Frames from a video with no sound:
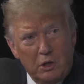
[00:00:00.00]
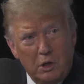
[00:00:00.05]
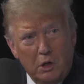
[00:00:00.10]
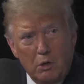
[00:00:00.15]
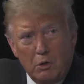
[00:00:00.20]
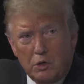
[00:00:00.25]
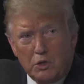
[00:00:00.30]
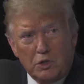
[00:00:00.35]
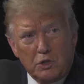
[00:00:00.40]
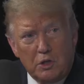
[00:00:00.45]

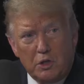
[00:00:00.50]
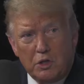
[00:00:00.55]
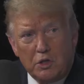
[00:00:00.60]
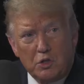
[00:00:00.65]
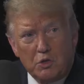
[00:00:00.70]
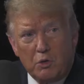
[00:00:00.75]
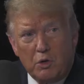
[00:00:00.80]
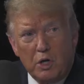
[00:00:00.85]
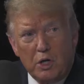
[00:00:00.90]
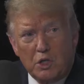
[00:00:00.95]
Oh, it's a
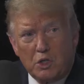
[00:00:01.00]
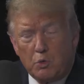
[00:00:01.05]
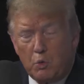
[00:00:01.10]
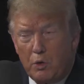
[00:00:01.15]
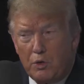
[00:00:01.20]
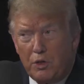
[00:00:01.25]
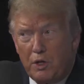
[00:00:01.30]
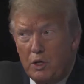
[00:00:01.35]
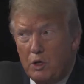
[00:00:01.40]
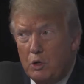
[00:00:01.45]
disgrace.
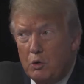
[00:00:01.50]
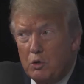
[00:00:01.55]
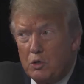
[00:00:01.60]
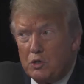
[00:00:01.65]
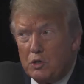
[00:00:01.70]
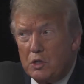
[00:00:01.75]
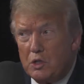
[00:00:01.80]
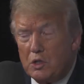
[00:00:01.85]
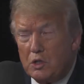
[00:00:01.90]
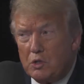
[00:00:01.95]
What they do
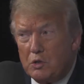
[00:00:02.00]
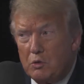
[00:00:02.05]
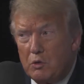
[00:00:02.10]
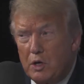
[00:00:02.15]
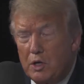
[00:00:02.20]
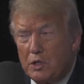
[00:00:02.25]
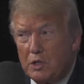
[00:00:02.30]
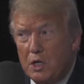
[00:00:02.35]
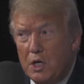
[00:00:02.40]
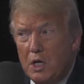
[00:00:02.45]
is a
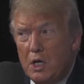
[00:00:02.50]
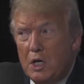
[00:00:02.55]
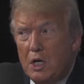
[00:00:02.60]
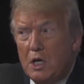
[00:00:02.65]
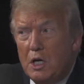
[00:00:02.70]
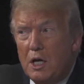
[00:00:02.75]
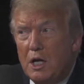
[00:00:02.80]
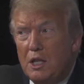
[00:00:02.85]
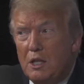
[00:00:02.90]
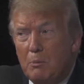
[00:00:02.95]
disgrace.
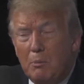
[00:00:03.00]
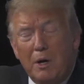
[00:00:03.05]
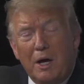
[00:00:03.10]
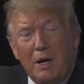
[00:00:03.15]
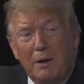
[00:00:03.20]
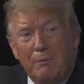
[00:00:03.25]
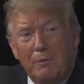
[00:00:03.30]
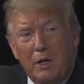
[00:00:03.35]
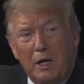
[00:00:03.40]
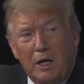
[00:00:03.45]
And the
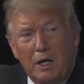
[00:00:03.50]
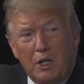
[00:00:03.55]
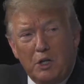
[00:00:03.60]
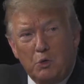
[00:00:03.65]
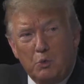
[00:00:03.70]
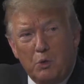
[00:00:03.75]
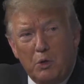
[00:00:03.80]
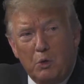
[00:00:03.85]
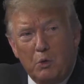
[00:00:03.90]
bottom line is we're